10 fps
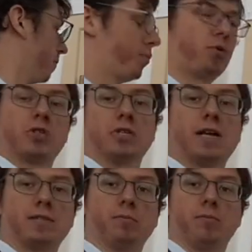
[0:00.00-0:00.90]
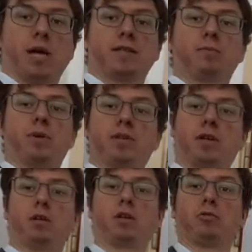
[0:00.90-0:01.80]
person has a
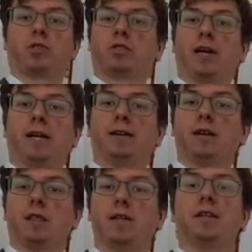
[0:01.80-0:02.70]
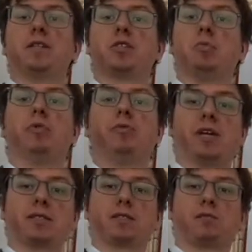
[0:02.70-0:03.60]
particular constraint that needs to be
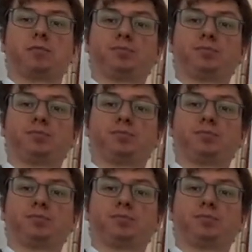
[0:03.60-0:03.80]
fixed